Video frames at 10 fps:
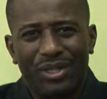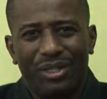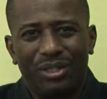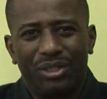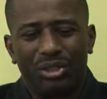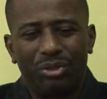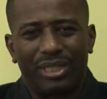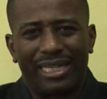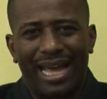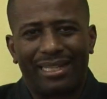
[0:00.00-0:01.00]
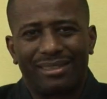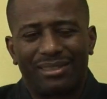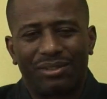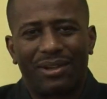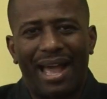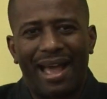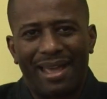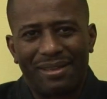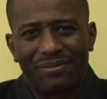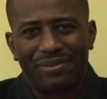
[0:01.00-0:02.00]
you cannot survive
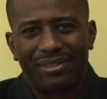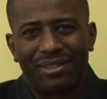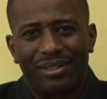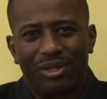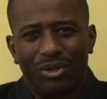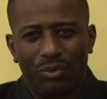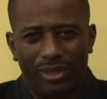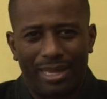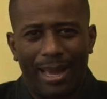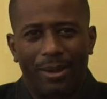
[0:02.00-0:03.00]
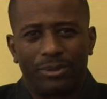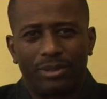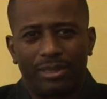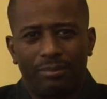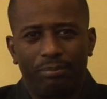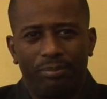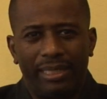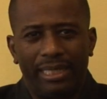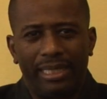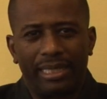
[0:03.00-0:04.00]
without
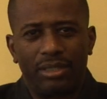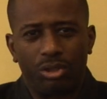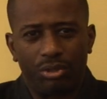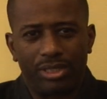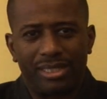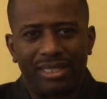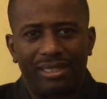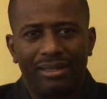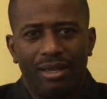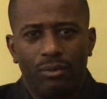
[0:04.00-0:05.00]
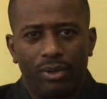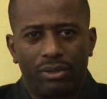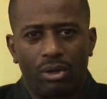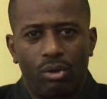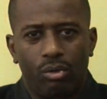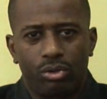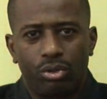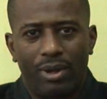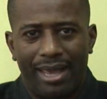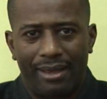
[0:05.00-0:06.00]
being in unity with those who
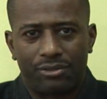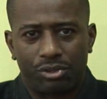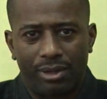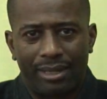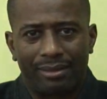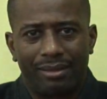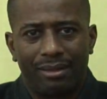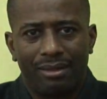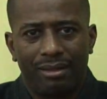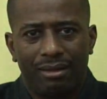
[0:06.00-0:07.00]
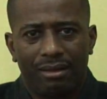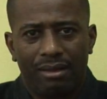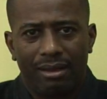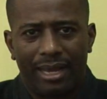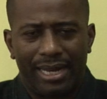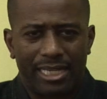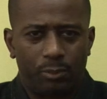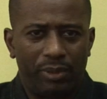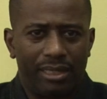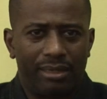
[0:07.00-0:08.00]
have strength. And I
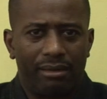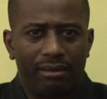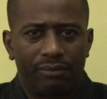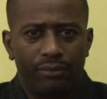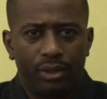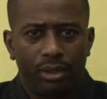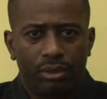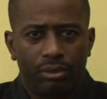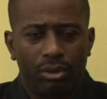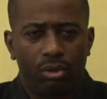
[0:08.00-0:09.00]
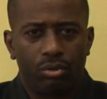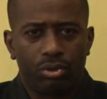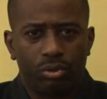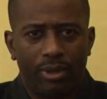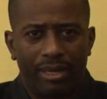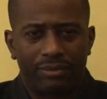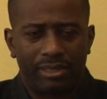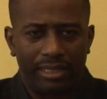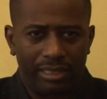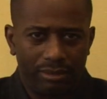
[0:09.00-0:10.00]
speak of those who have
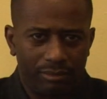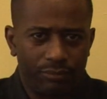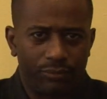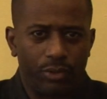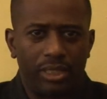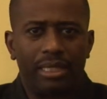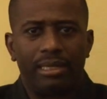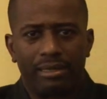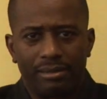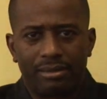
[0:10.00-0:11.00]
studied for years